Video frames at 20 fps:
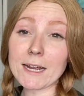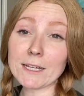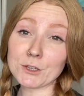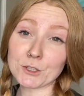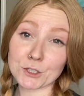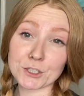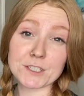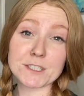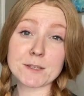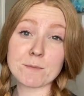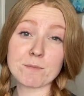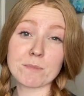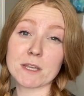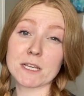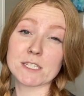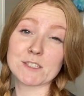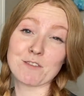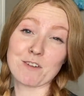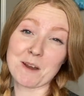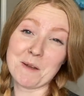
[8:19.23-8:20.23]
learned some
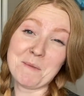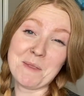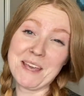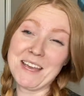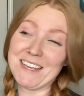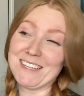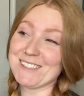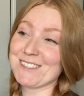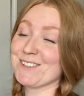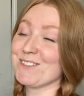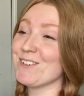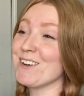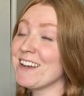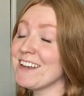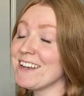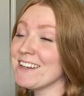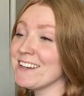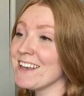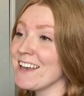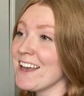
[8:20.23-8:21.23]
things from this.
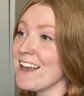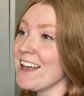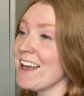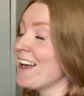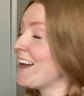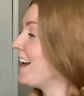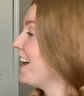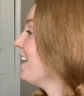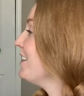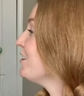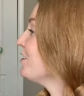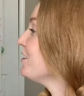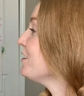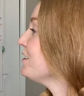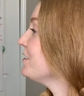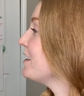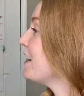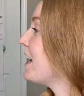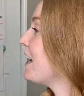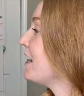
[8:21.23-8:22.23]
One, I
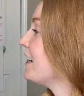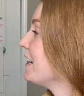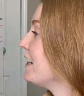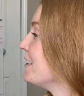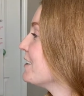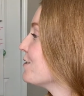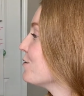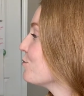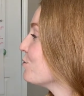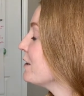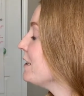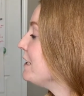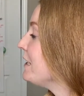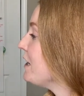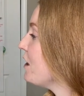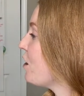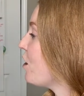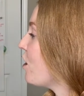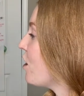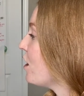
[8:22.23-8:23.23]
learned that it's really
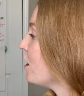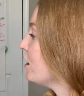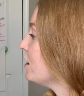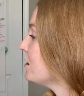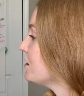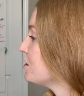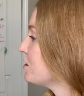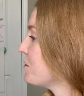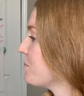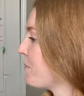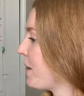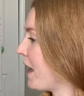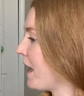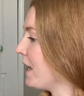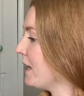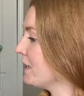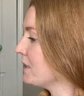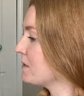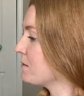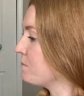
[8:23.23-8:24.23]
hard to
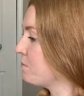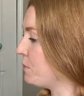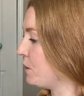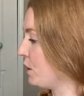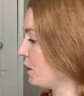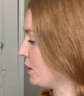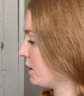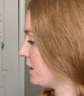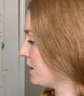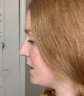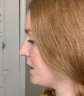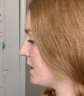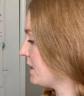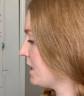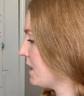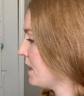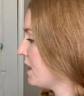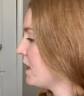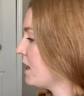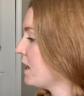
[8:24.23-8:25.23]
paint books
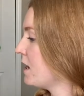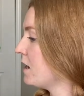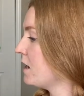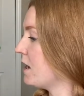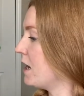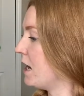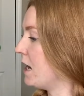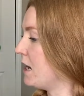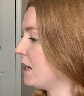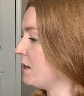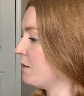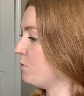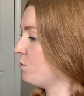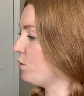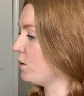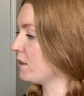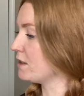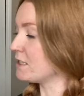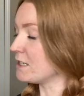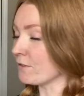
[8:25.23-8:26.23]

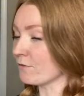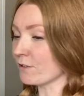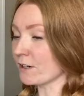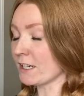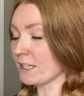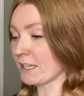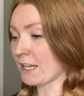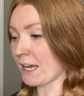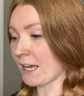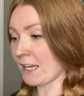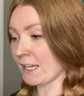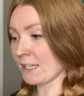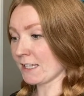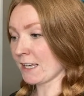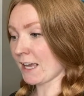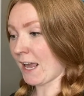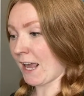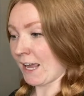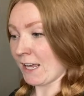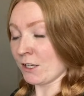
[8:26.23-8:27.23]
with different like
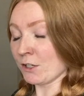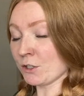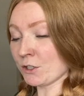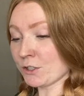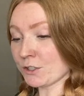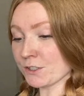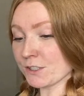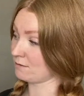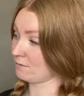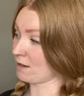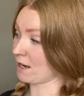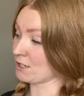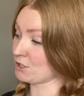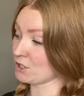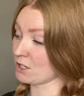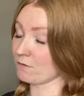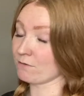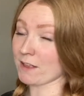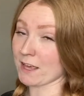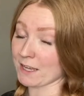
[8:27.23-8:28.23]
angles. I should
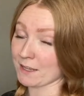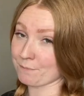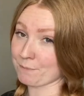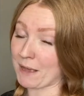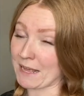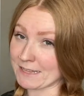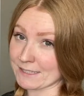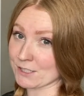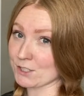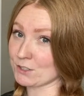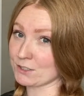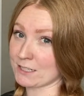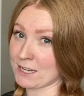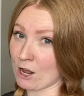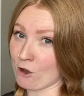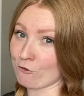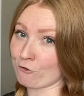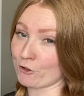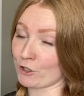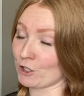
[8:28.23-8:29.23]
have like penciled it
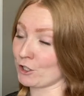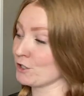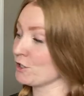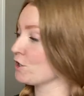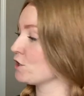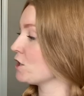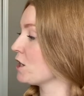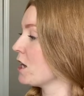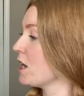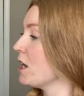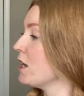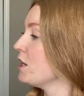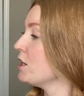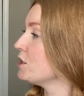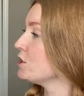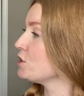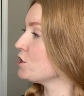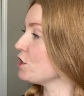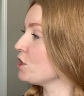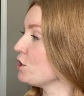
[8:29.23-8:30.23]
out first.
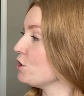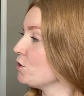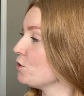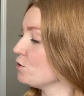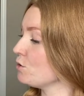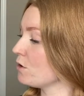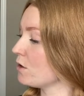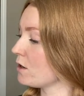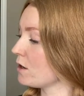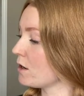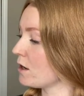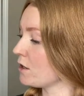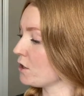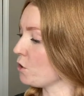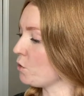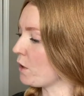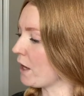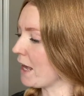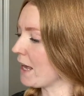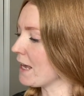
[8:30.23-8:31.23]
Two, you
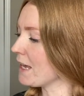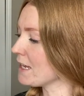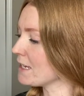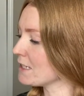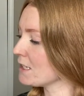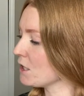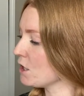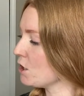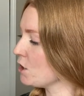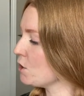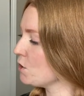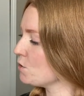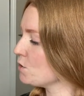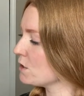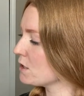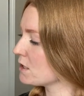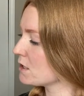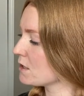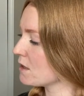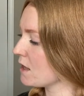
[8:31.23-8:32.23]
can't
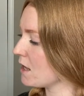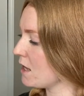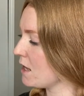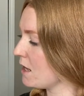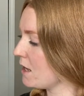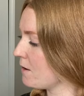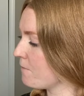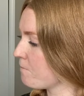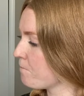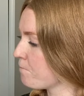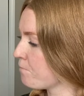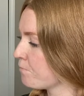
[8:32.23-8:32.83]
use the